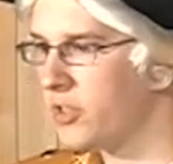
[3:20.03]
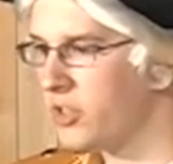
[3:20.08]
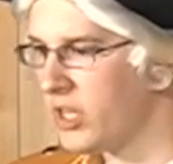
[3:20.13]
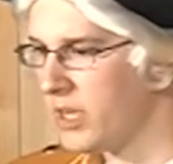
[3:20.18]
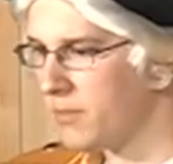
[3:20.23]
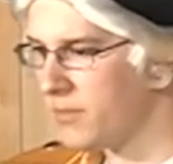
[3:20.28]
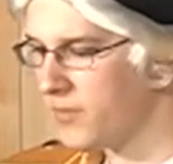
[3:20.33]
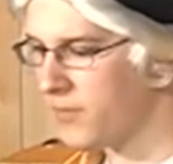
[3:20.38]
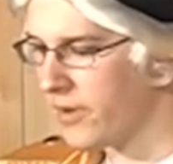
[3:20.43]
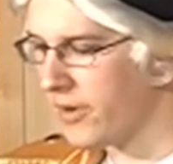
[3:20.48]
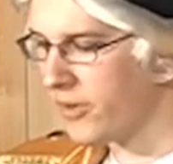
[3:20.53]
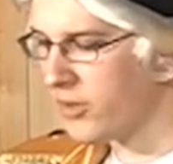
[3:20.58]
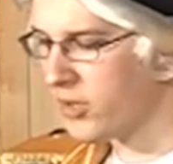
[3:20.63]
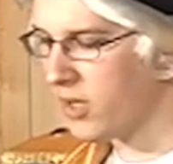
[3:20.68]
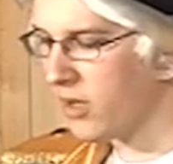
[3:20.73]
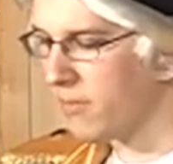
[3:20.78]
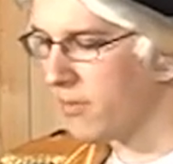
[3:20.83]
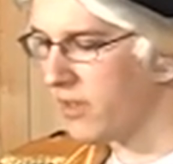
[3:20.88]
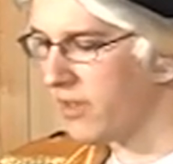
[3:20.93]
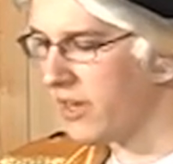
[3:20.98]
gems for your
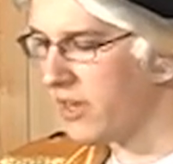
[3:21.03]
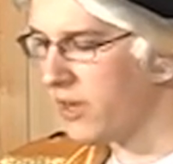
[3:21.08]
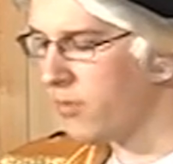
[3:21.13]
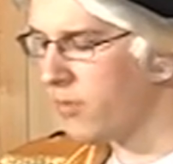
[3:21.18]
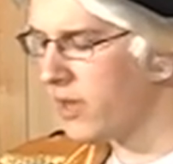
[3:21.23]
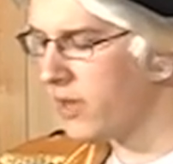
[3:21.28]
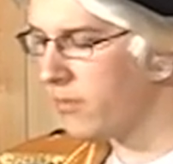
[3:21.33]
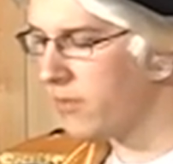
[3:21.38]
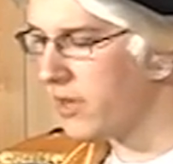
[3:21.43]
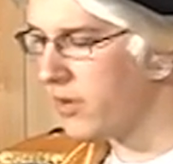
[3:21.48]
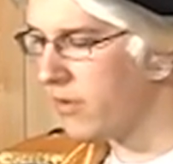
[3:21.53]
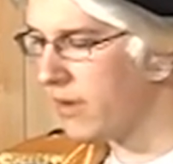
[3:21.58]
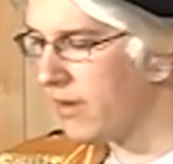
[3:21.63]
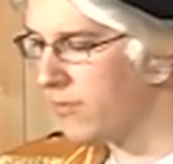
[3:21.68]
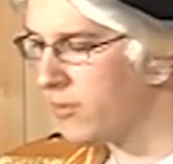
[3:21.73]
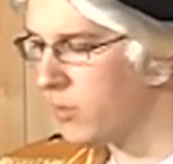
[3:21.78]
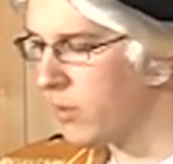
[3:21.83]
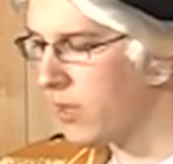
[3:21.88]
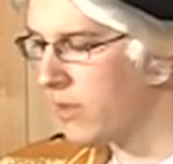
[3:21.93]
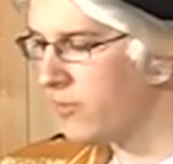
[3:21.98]
trouble, and you win when you
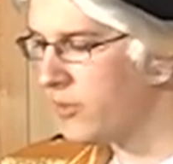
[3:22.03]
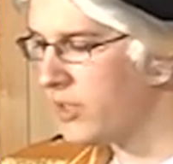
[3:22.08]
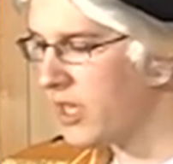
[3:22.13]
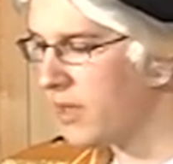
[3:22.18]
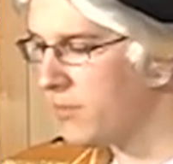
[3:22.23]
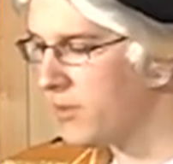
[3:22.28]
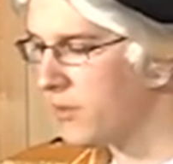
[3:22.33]
have 12 gems